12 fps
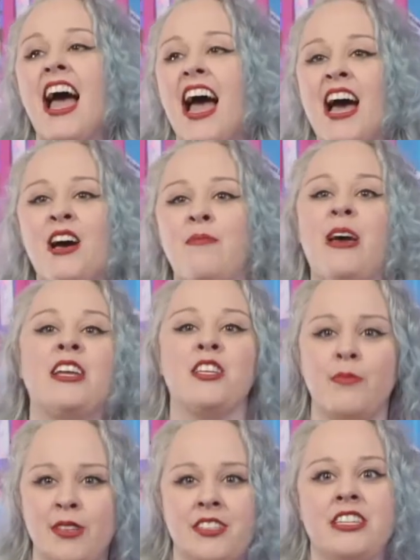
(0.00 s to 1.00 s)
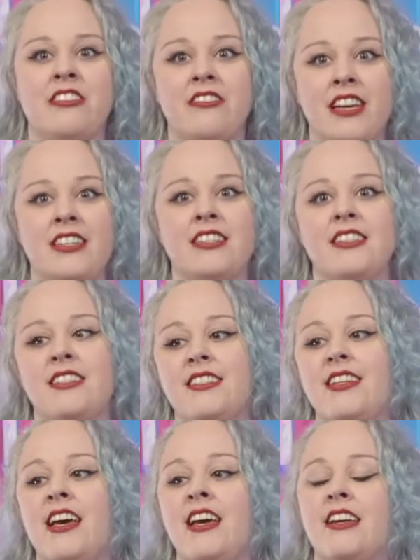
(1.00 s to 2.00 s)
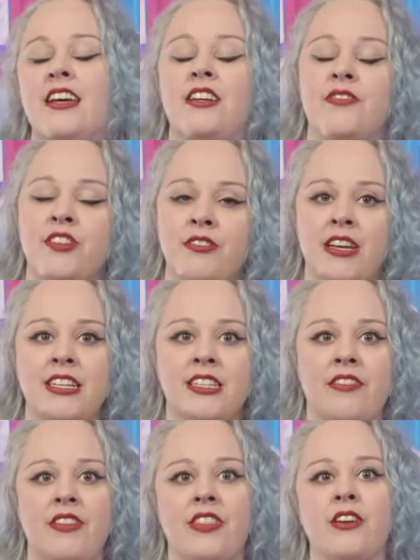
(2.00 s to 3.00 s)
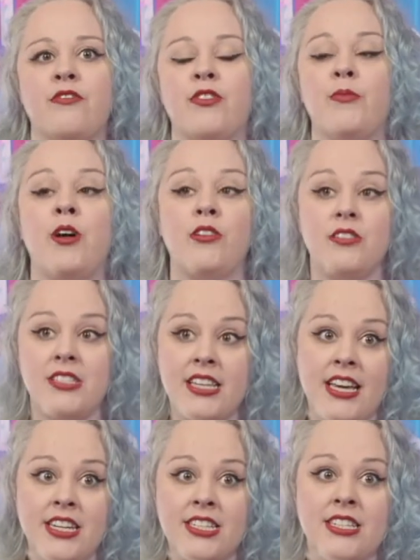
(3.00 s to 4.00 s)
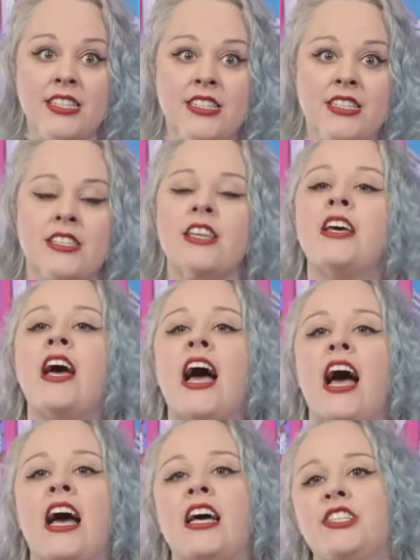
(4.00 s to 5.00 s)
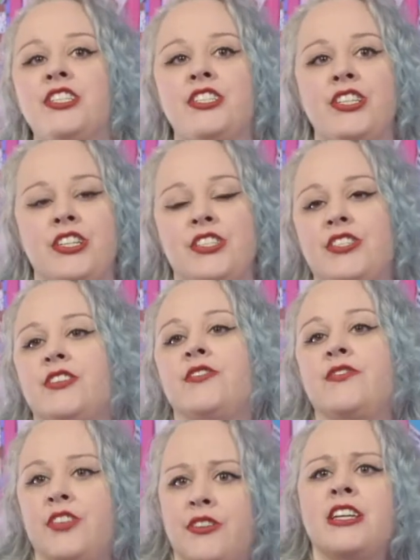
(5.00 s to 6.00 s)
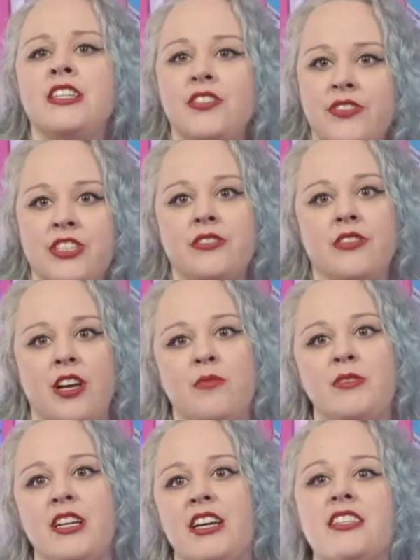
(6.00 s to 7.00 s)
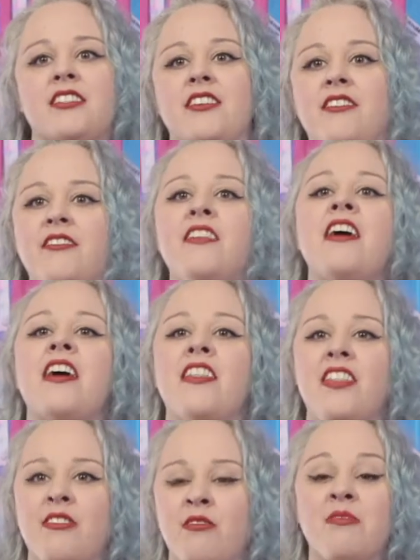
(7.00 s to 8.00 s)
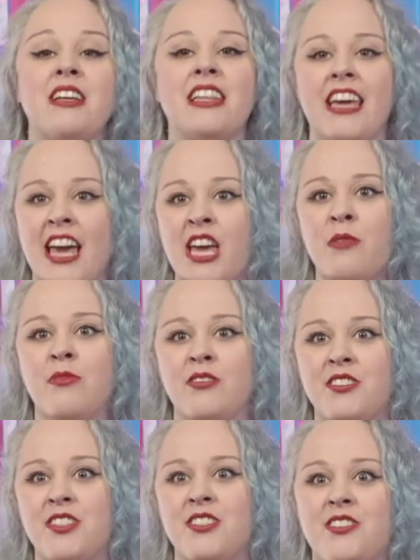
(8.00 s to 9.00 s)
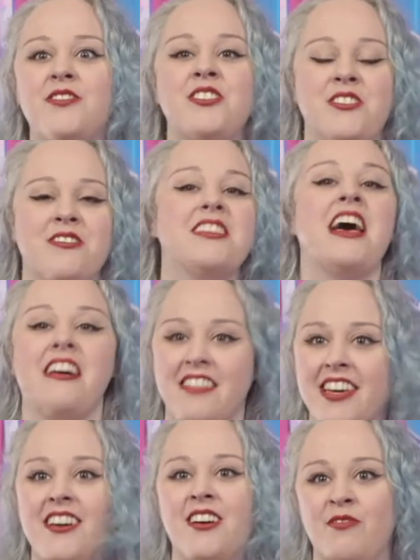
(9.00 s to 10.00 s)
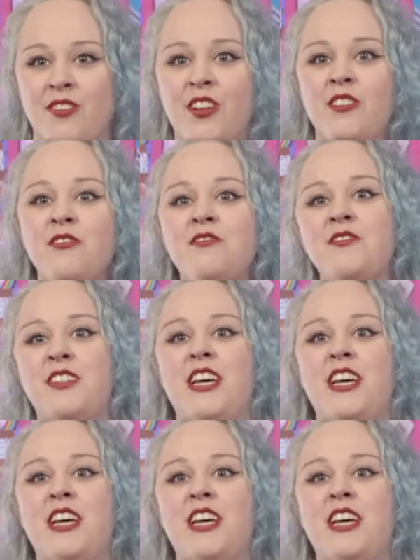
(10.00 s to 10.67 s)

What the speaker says: and community curators kind of curated everything from whole sections to just individual objects. So they were really able to choose how they got involved.